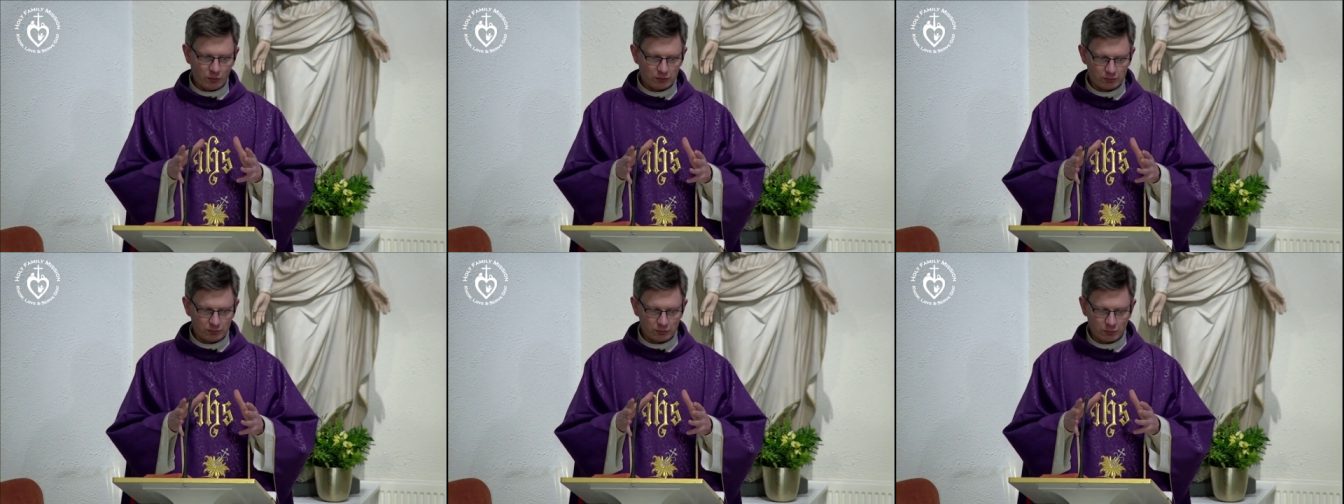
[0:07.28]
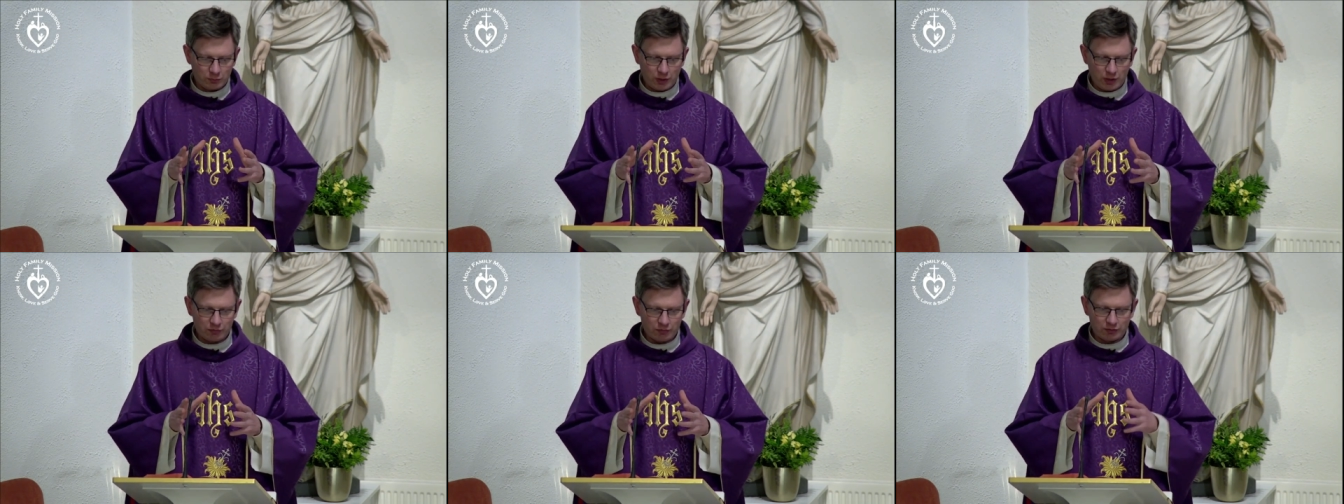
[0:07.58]
we
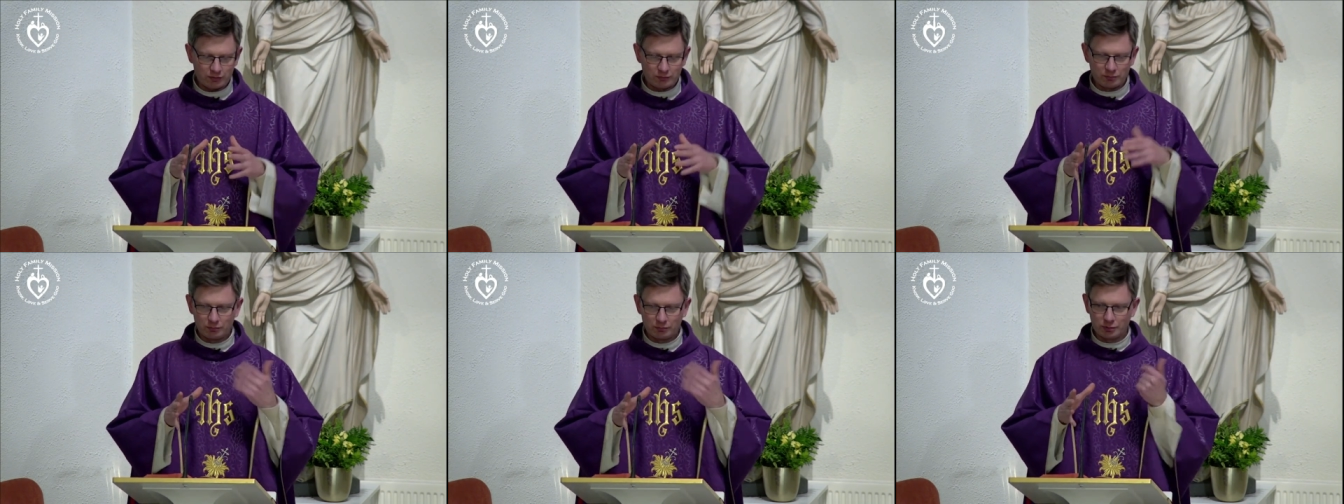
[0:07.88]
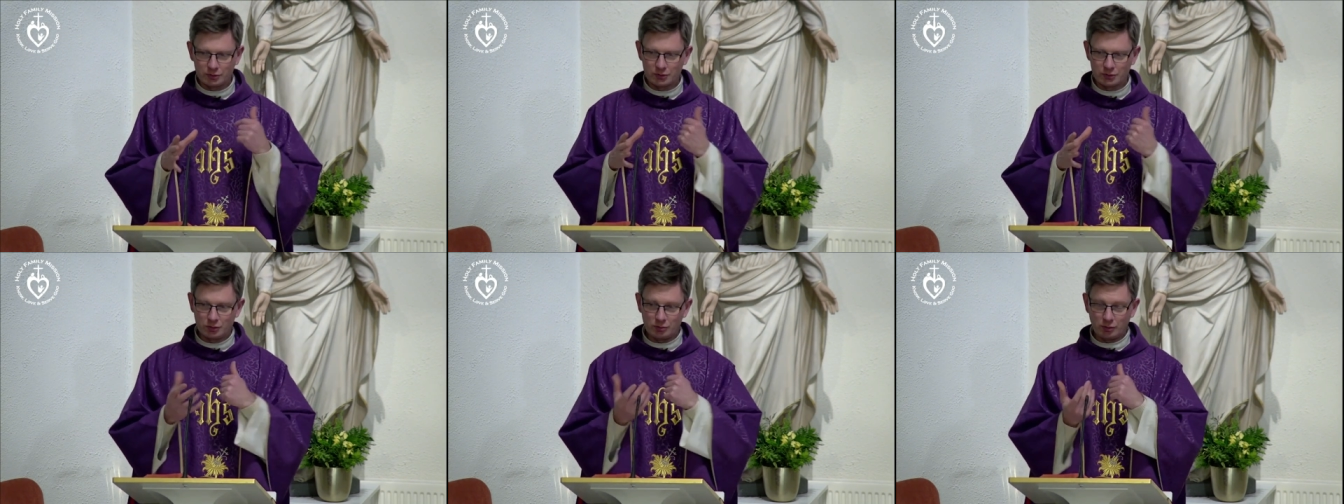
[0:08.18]
often
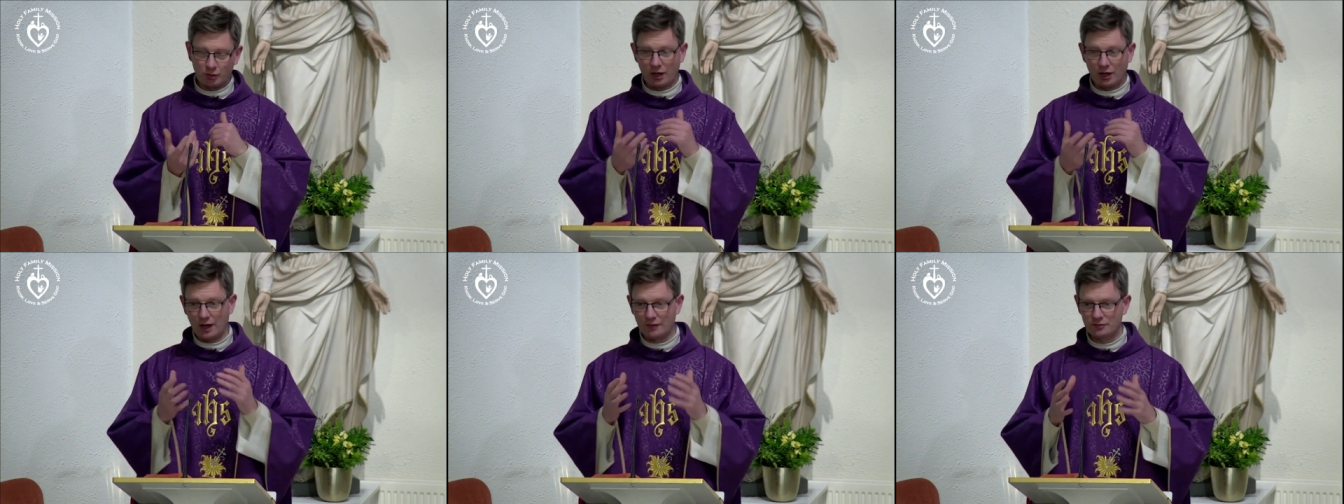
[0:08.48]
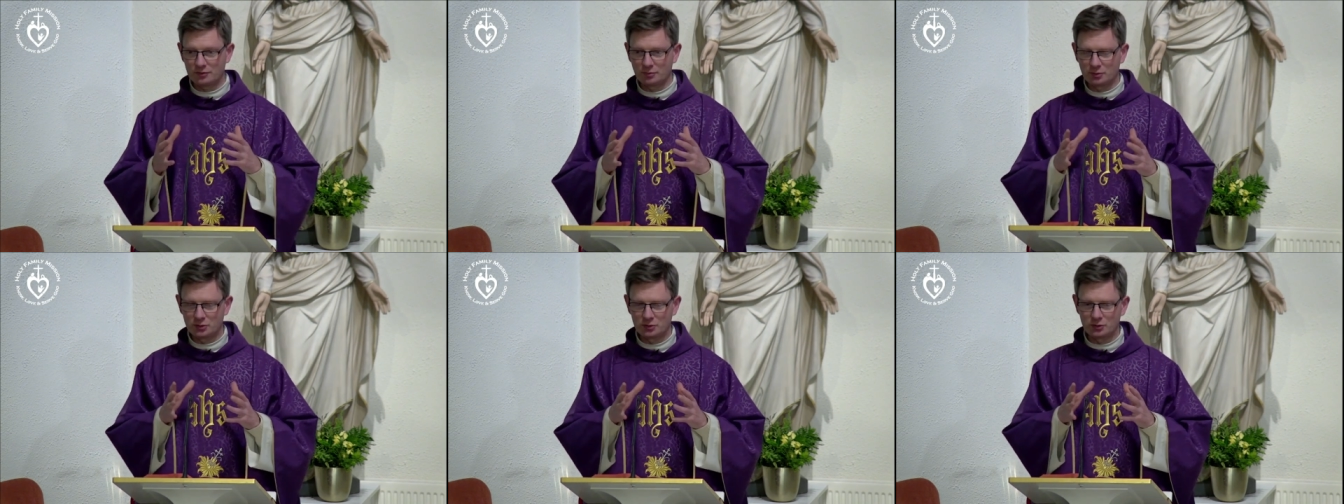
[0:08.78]
presume or have to
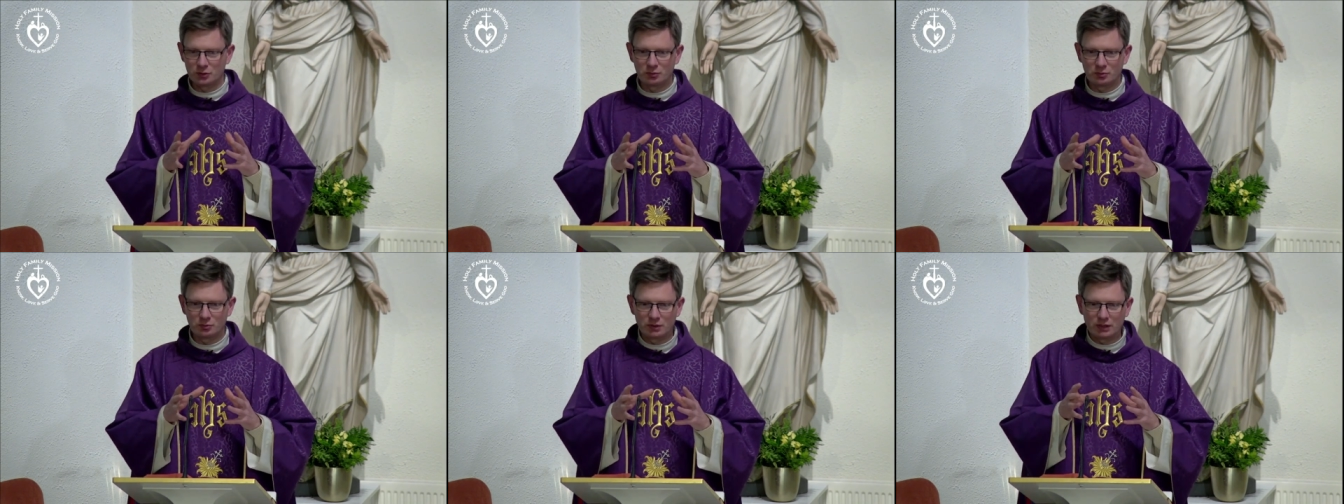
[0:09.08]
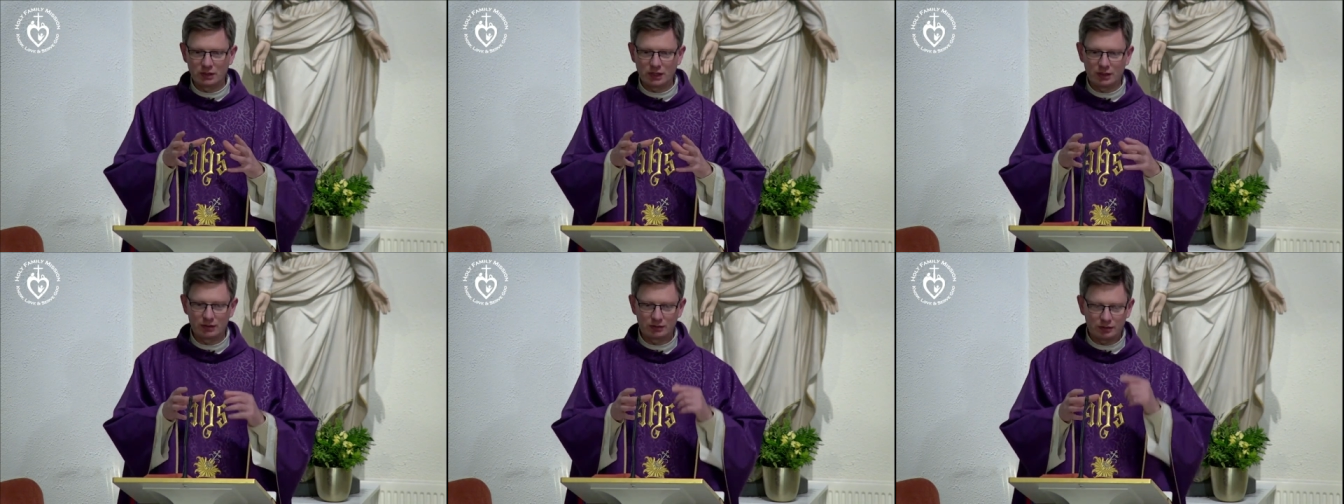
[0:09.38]
presume
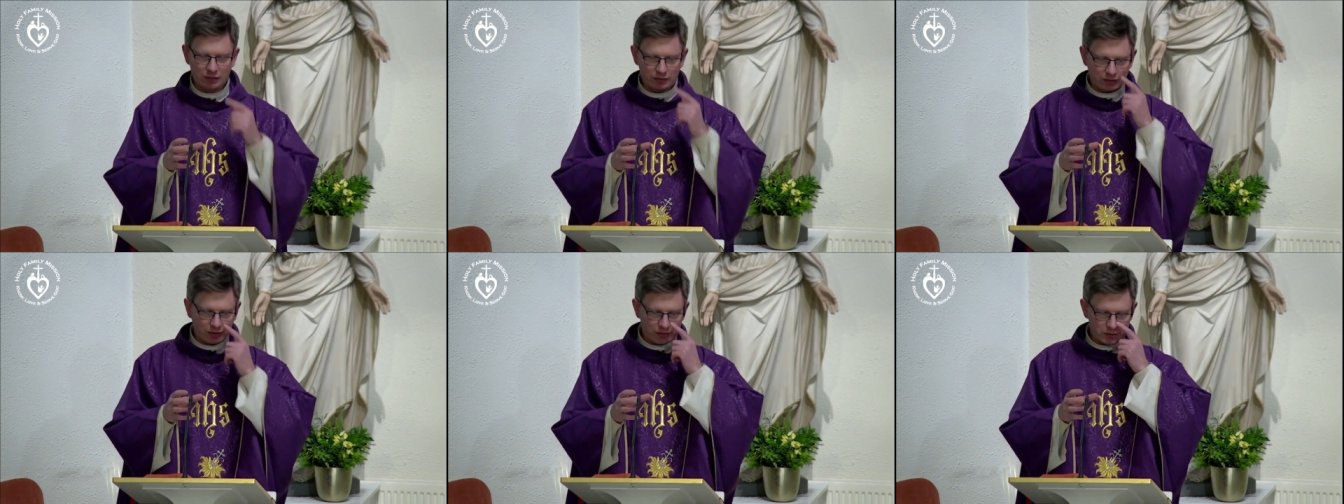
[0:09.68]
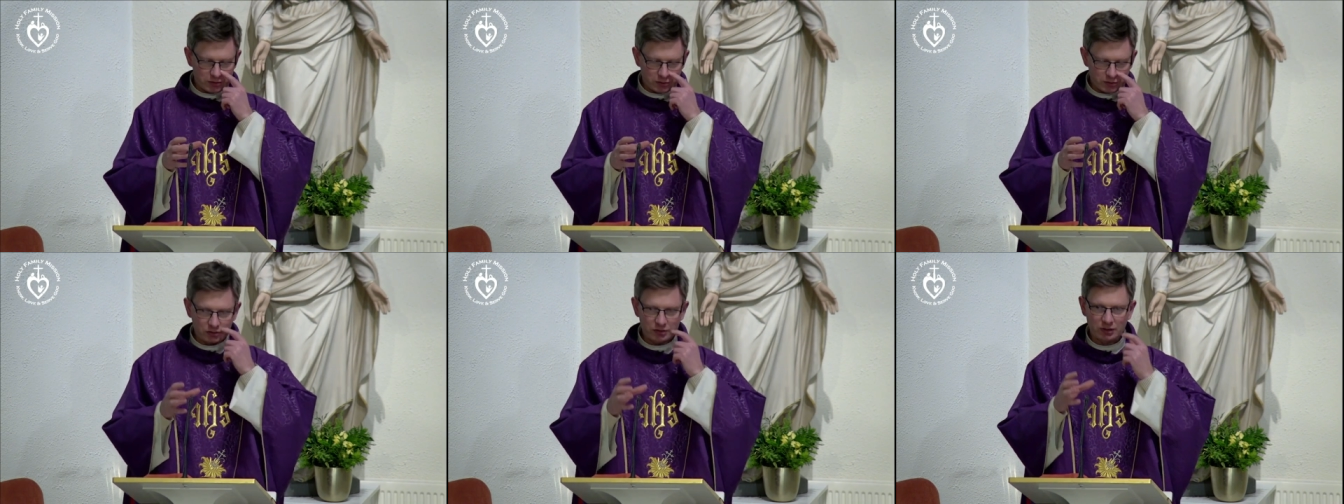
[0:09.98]
that, that, that
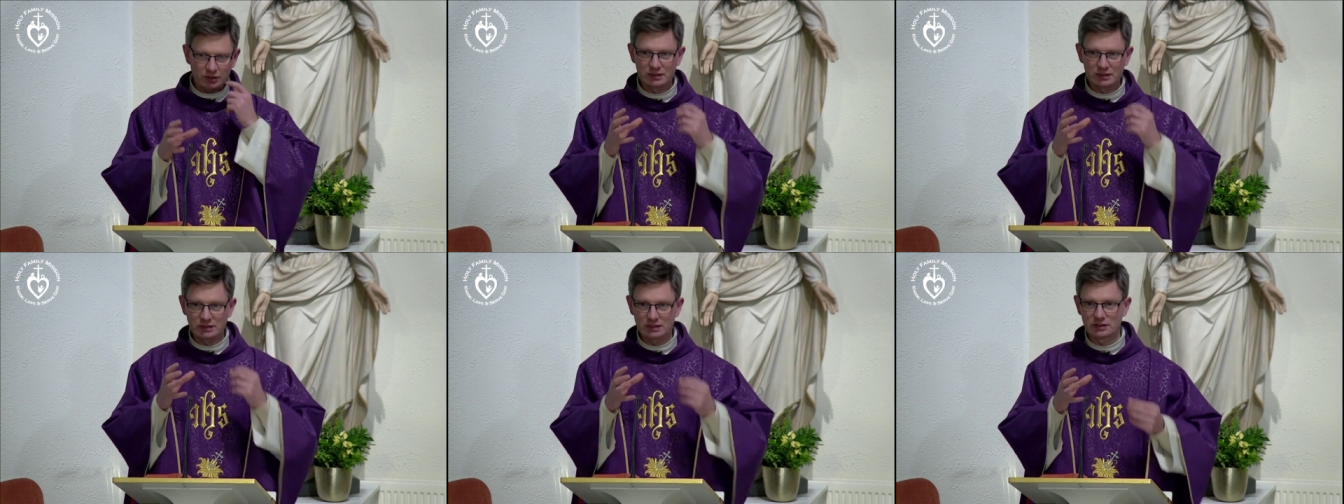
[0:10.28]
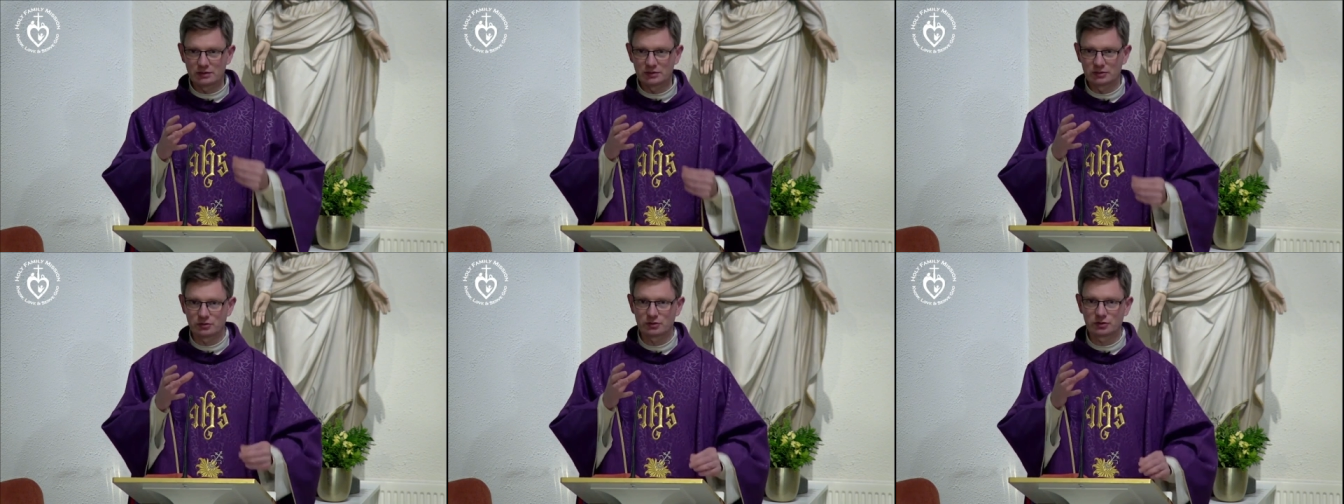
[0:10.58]
certain
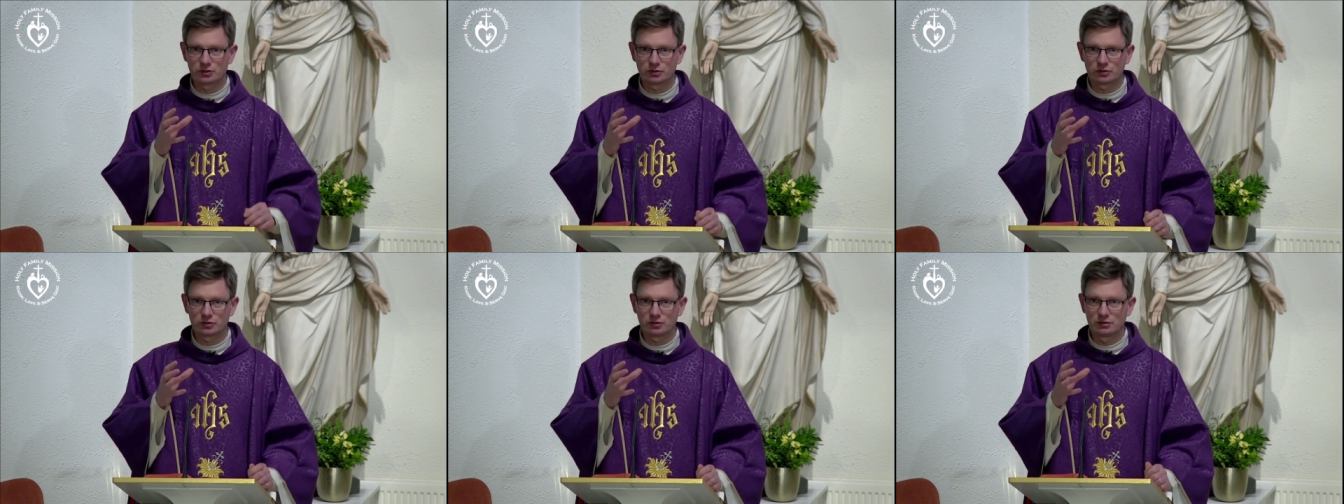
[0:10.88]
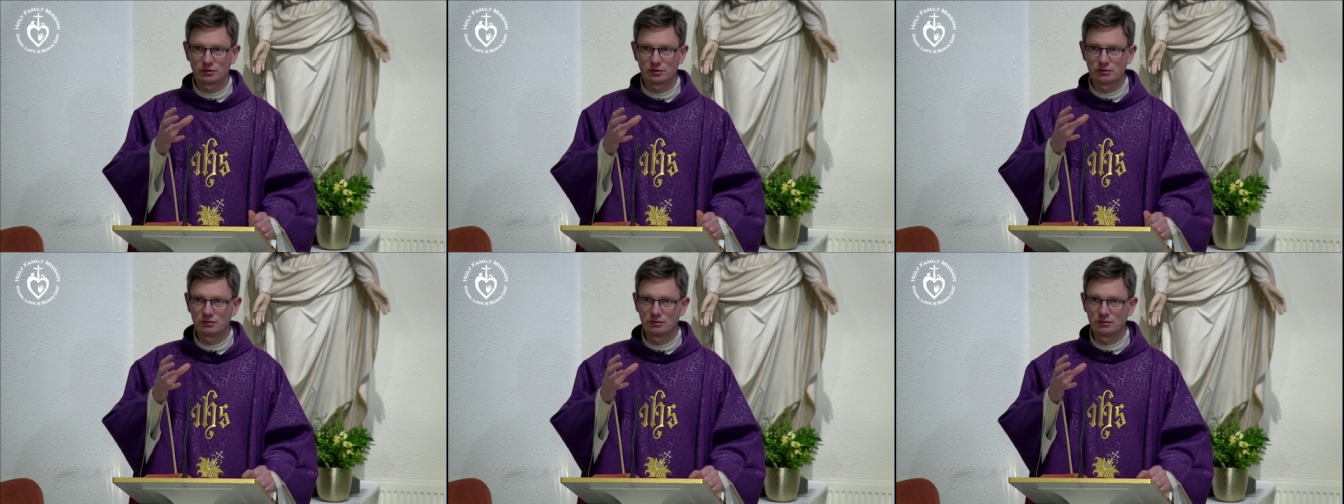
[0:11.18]
ideas or
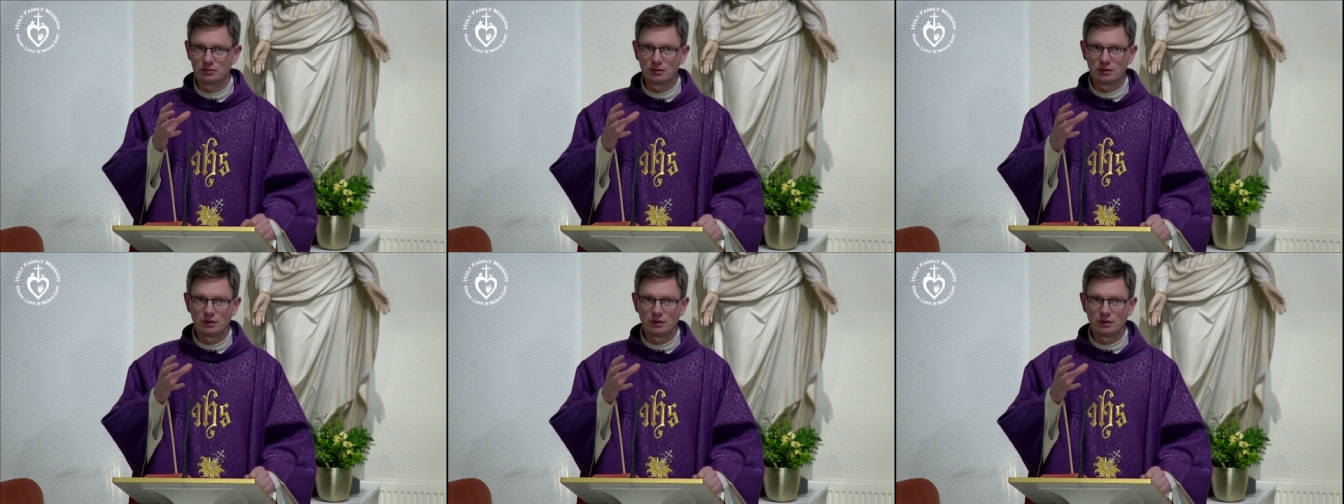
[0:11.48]
certain